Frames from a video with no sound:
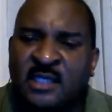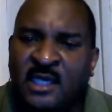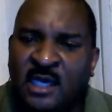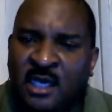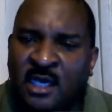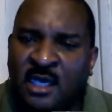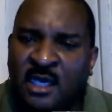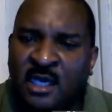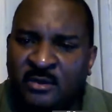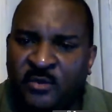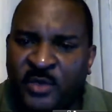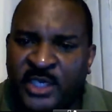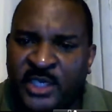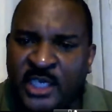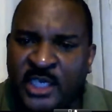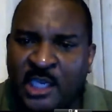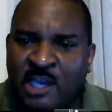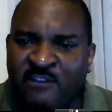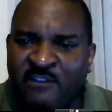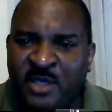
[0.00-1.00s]
where the
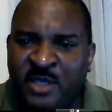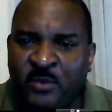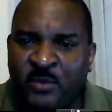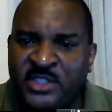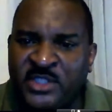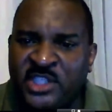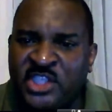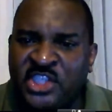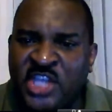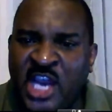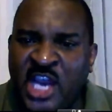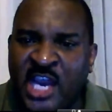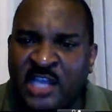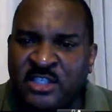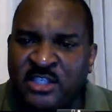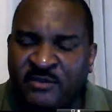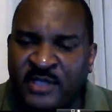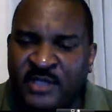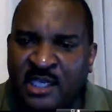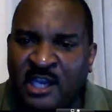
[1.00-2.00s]
government was in charge
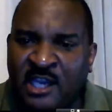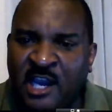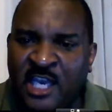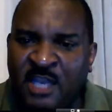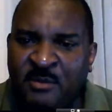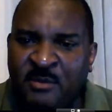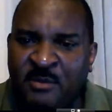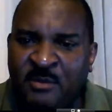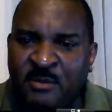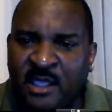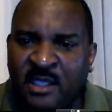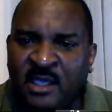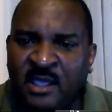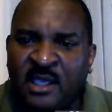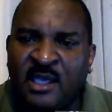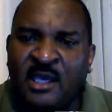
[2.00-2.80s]
of the economy,